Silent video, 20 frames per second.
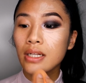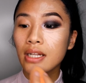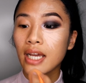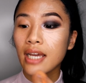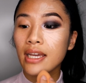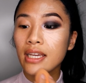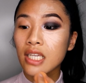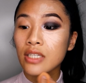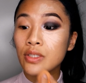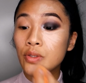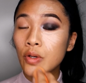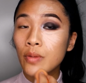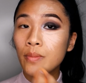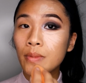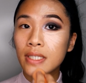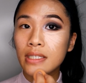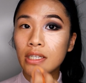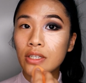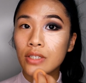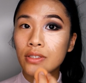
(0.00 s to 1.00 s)
Like, it's
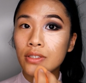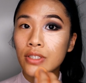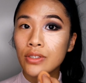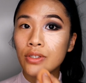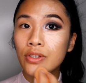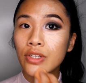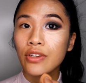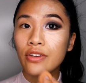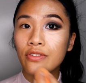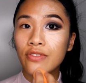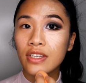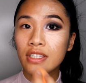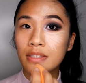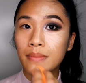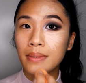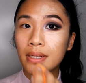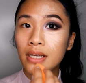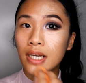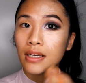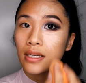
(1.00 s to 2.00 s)
almost like a Studio Fix
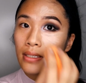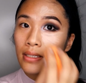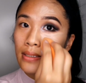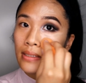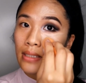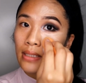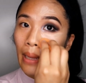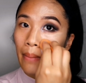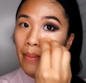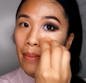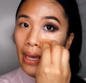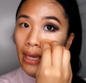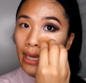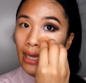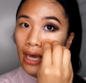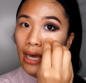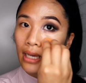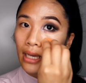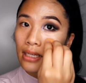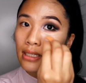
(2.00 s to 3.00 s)
Plus that MAC
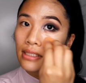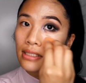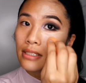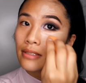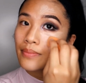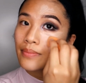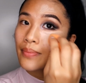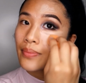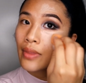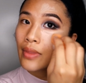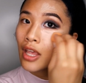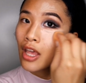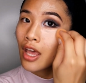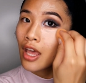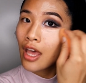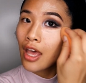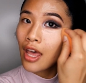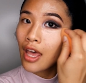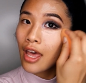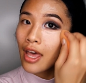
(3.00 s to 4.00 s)
has.
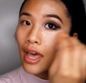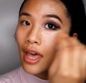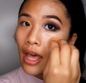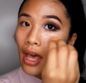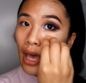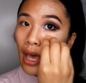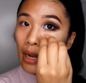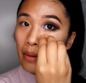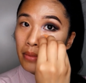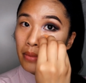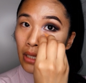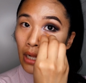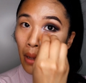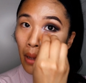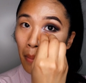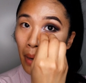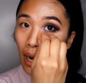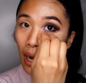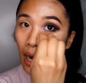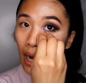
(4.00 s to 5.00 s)
And I'm just
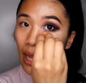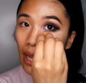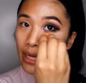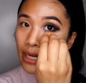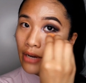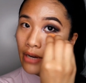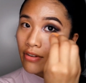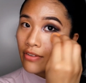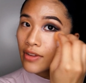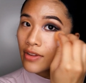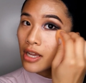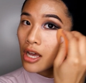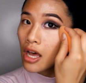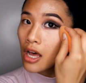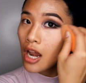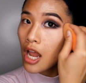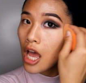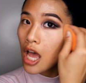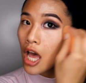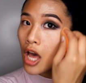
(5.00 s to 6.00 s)
gonna blend everything
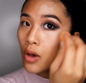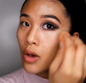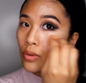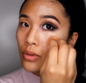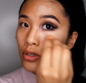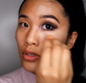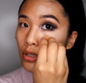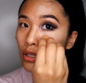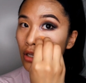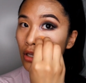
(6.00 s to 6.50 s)
all out.